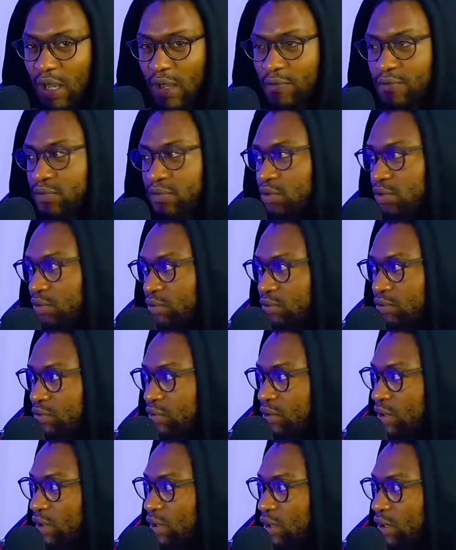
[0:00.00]

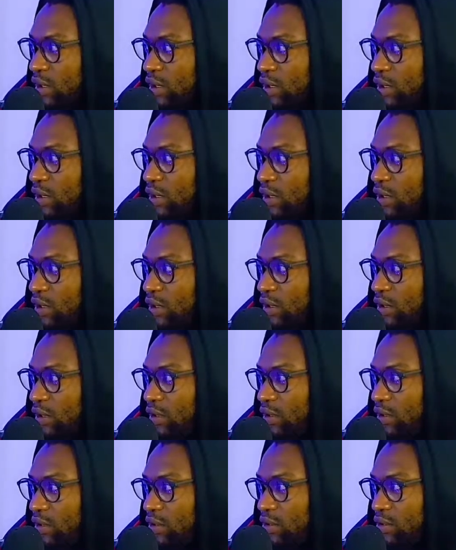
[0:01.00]

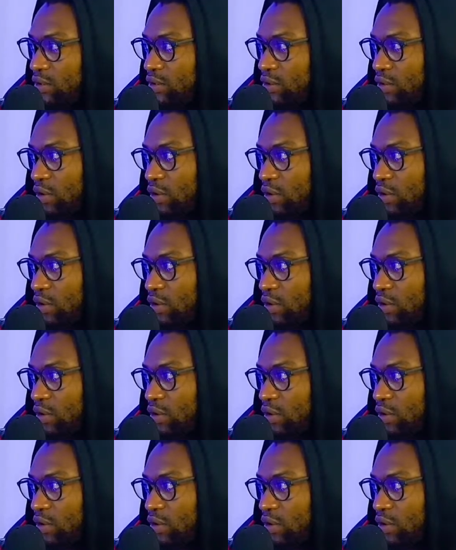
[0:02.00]
to